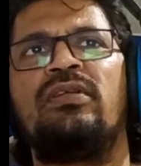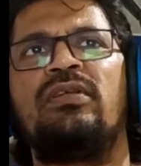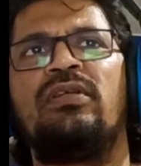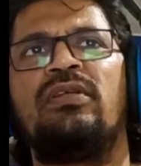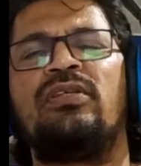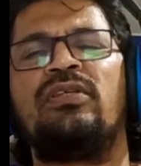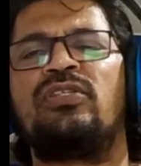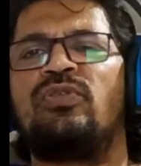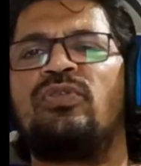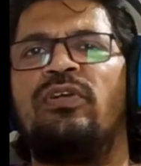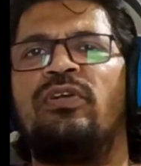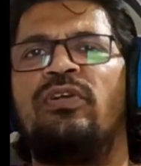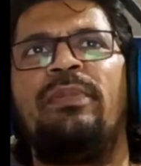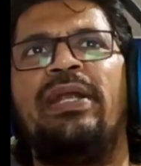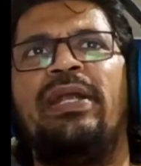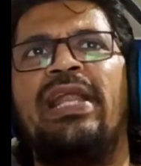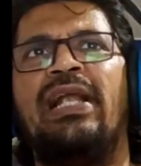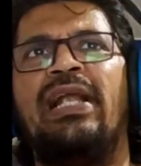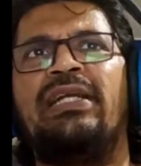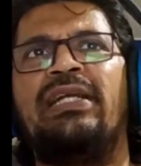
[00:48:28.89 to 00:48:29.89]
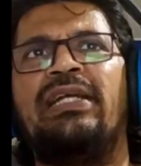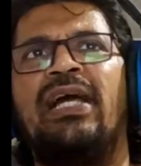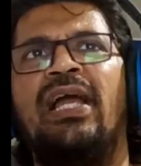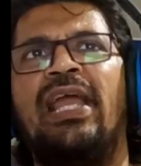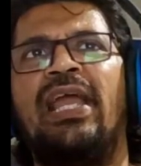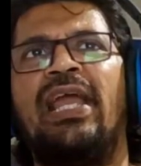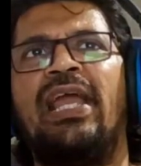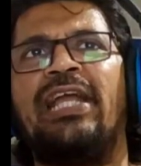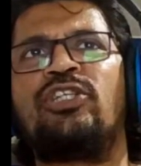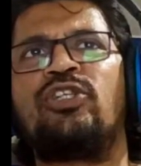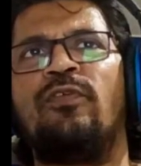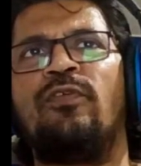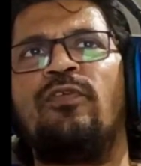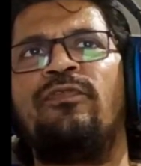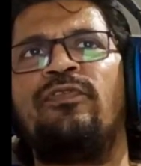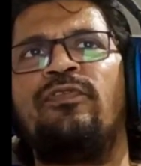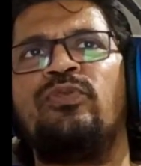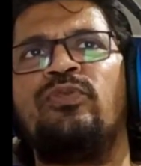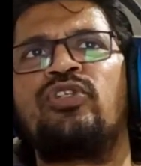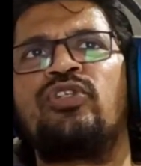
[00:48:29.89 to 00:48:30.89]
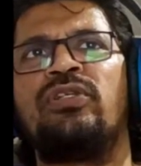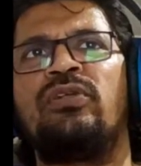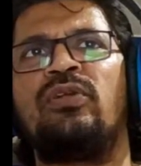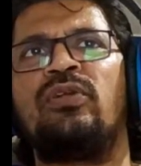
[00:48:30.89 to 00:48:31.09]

So it will be delta H of fusion